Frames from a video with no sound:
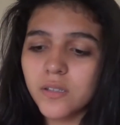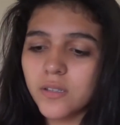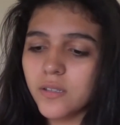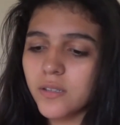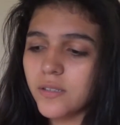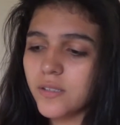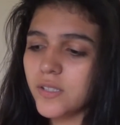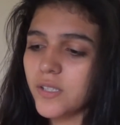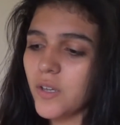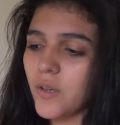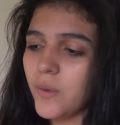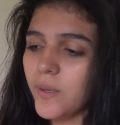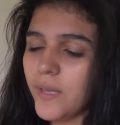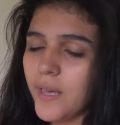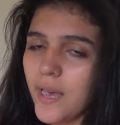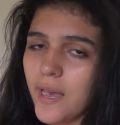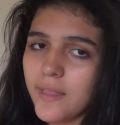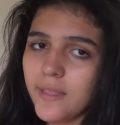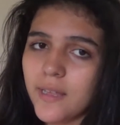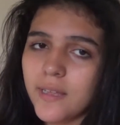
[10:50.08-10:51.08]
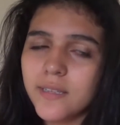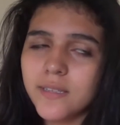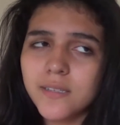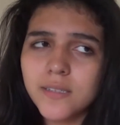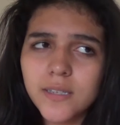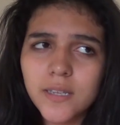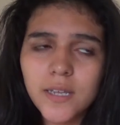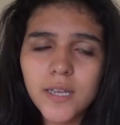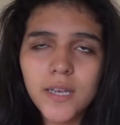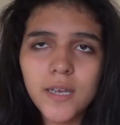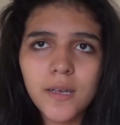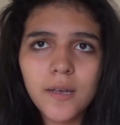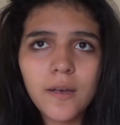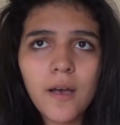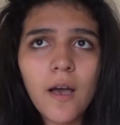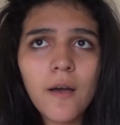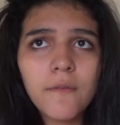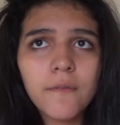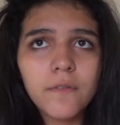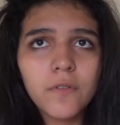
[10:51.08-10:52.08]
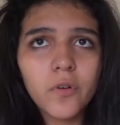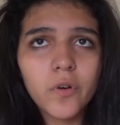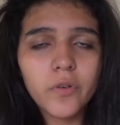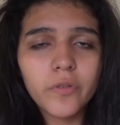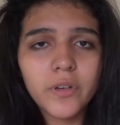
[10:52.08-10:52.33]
So yeah, that's it for